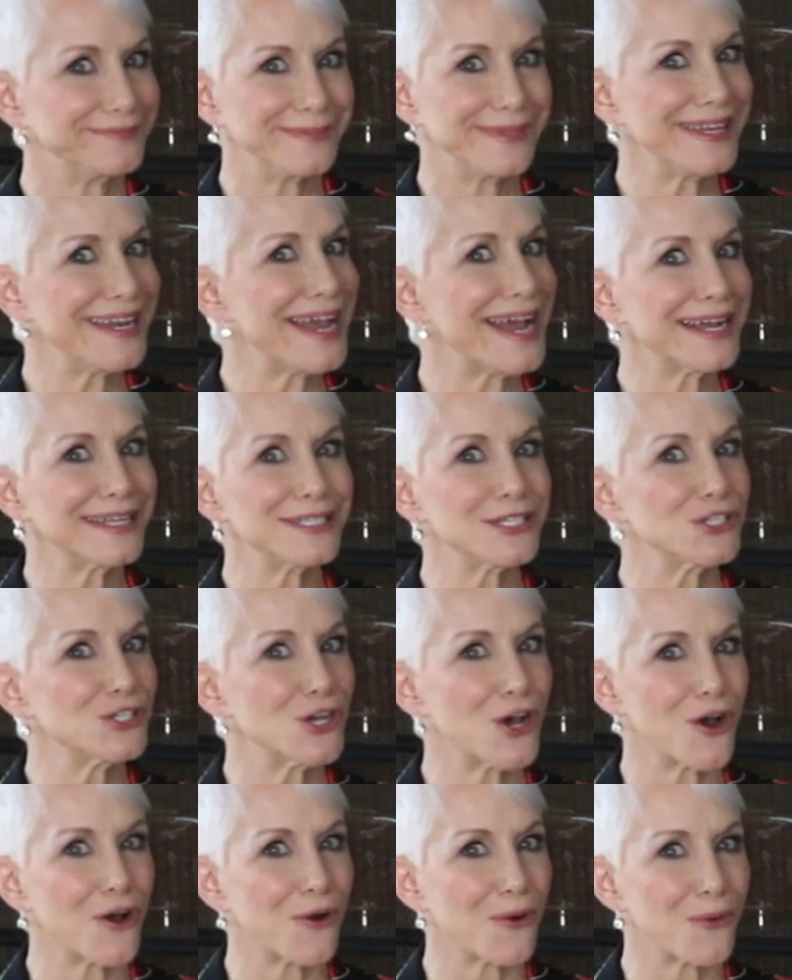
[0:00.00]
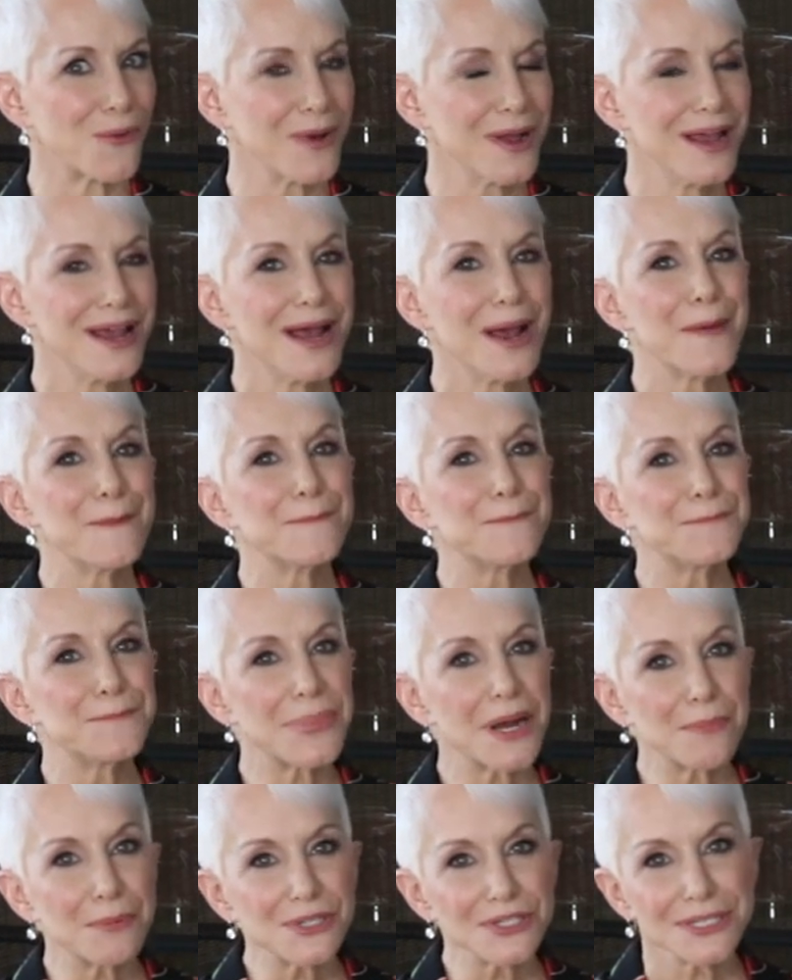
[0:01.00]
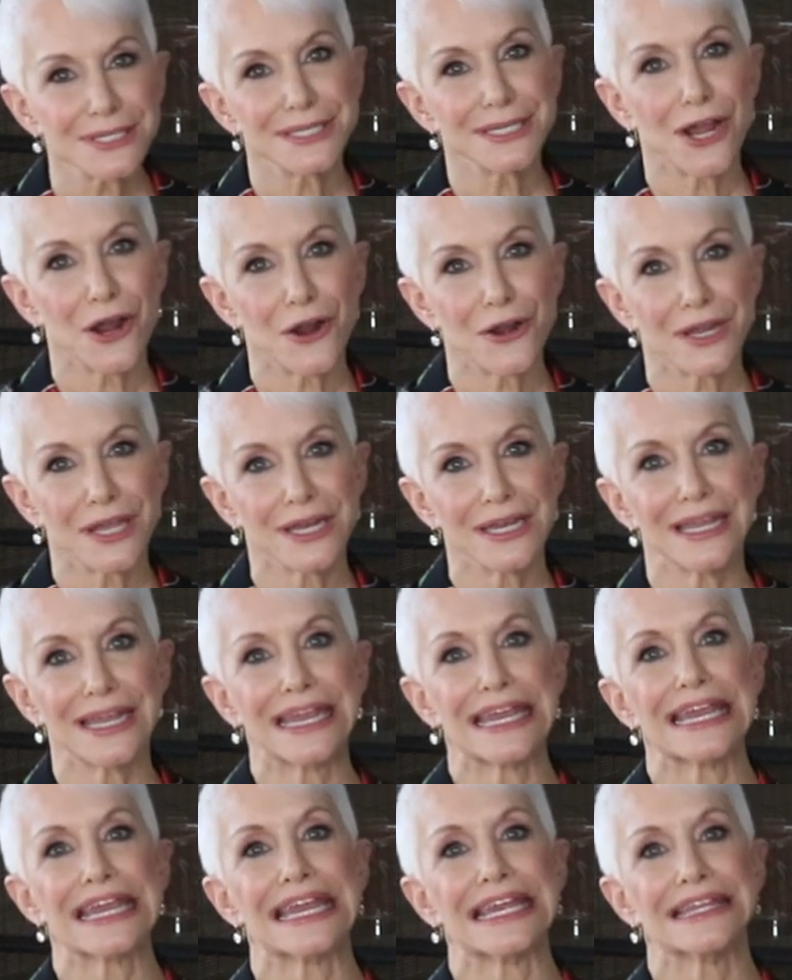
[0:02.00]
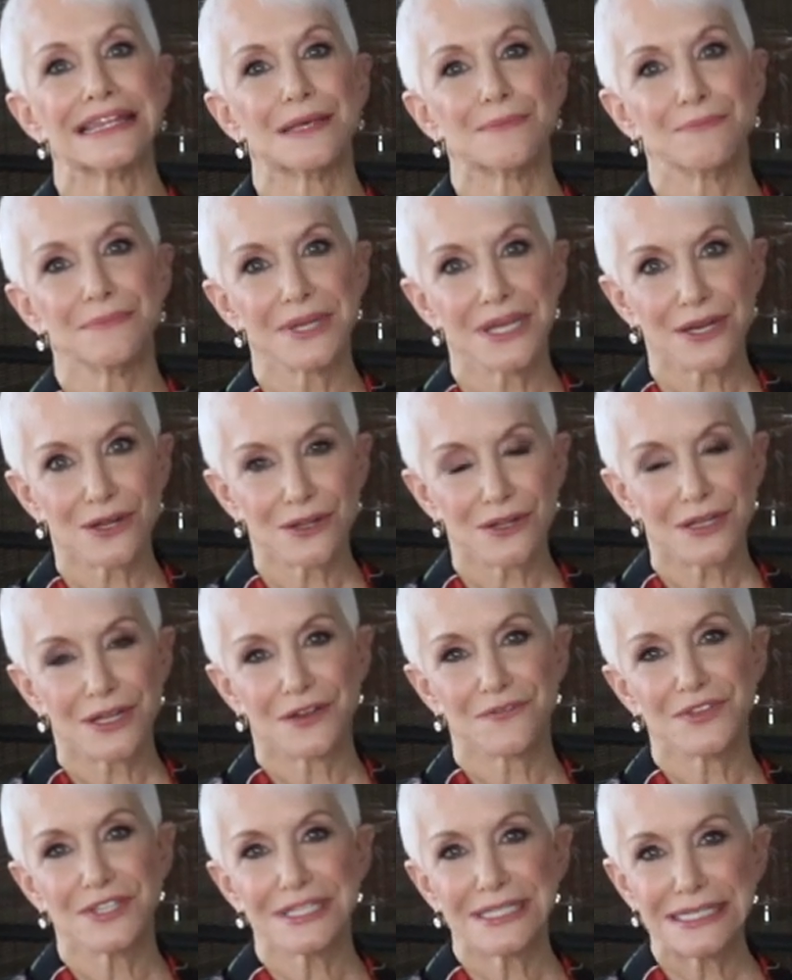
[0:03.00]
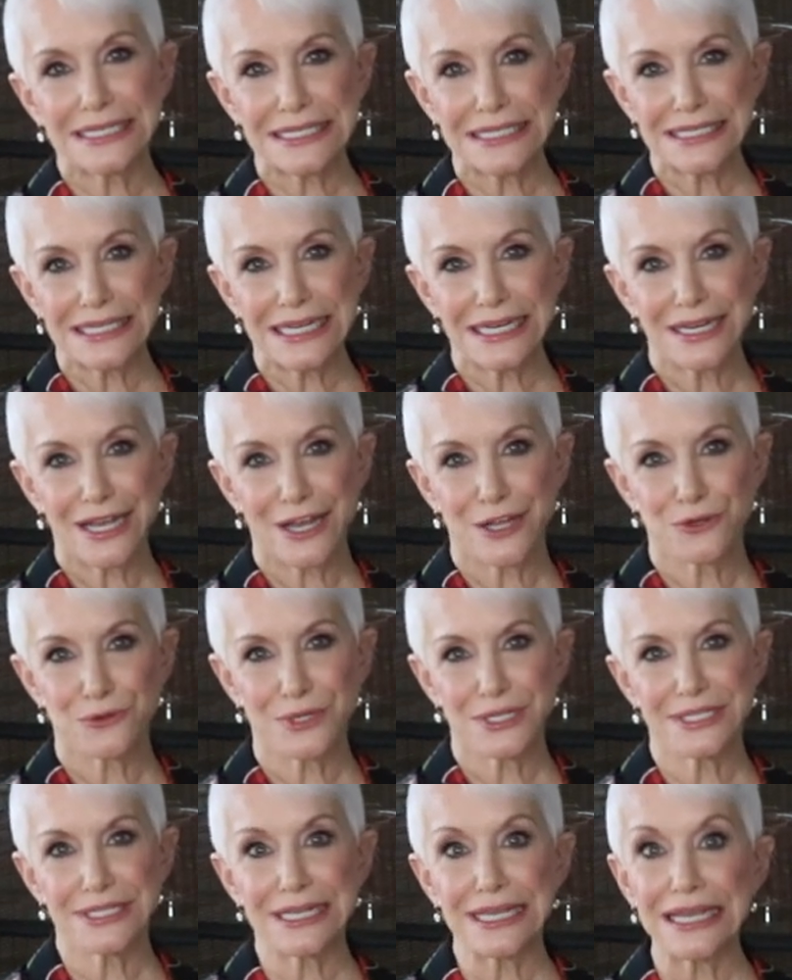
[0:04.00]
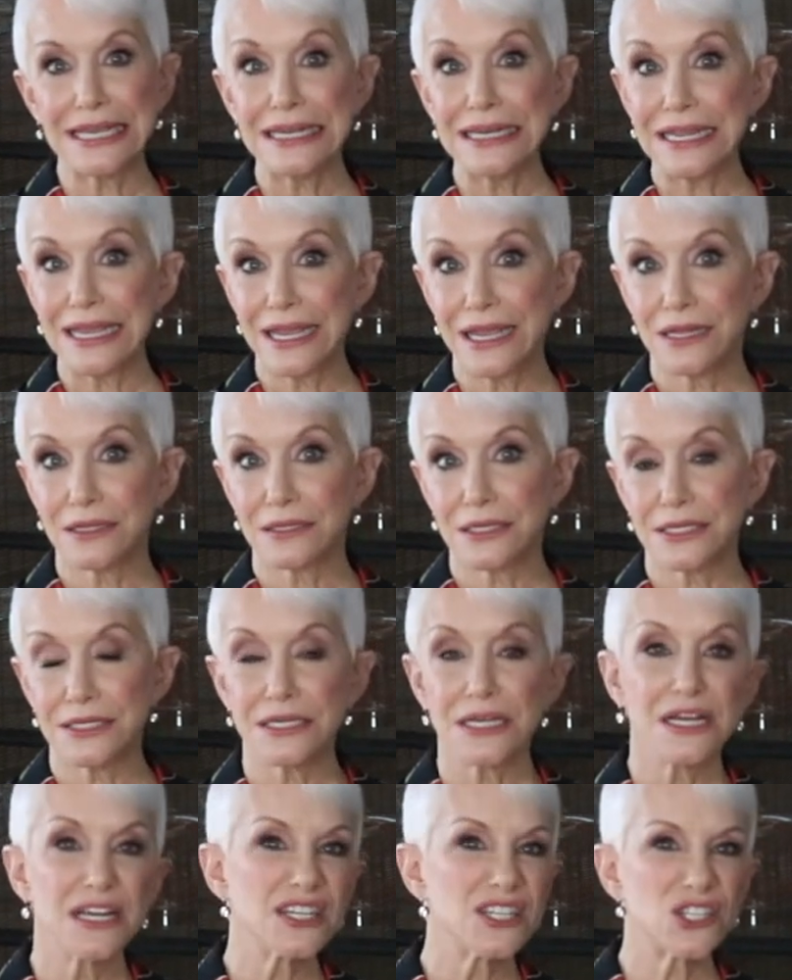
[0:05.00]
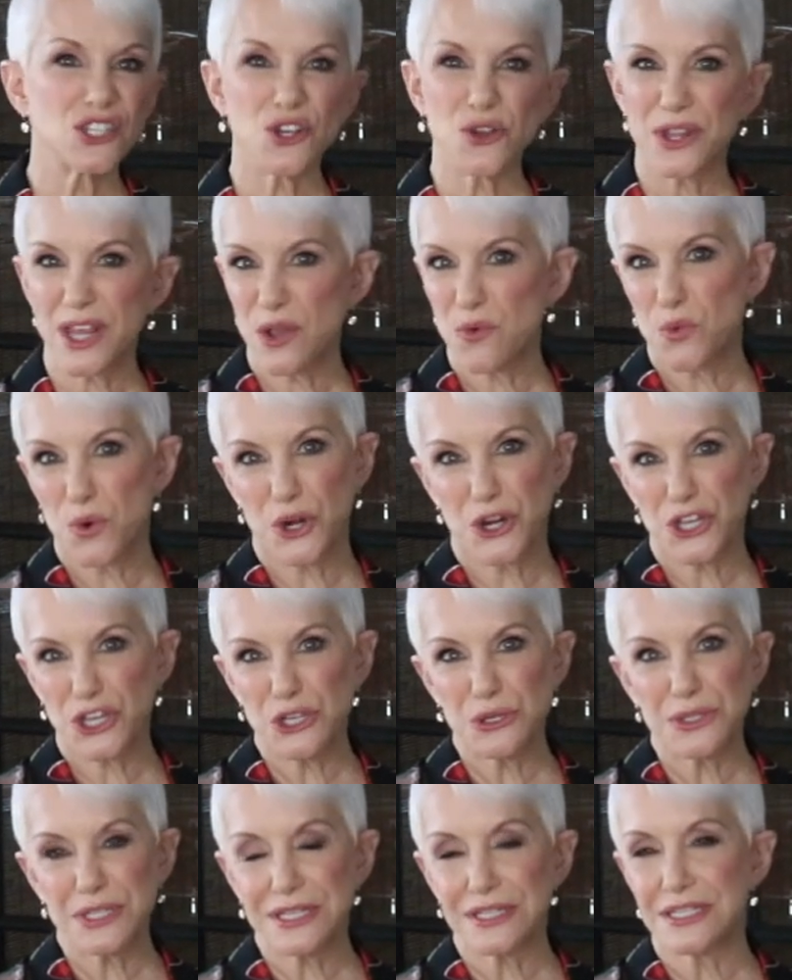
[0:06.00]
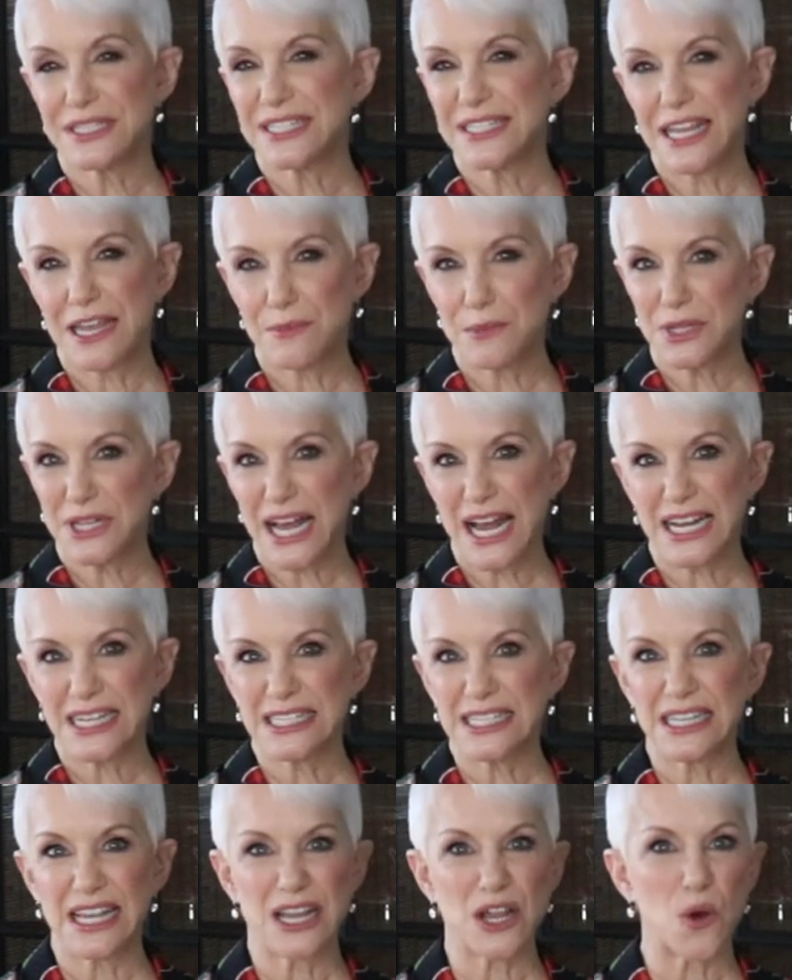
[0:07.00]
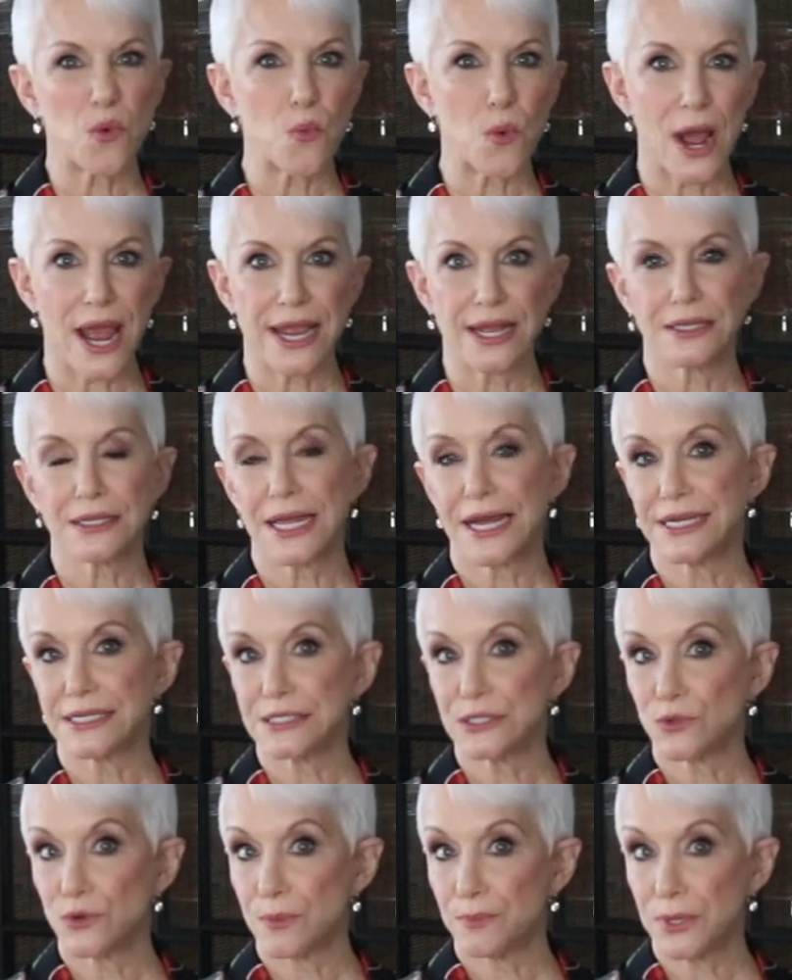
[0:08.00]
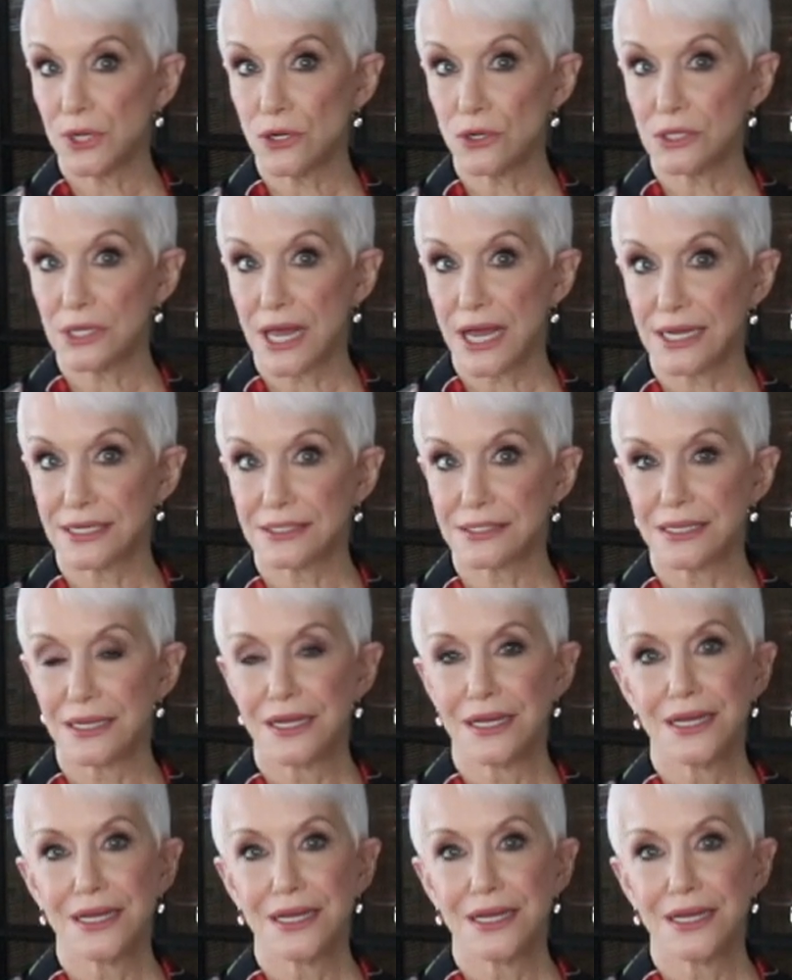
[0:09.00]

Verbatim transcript: Not so. Bubbles started in the middle of the 1600s in England, so they weren't using the same glass like a wine glass or a beer glass.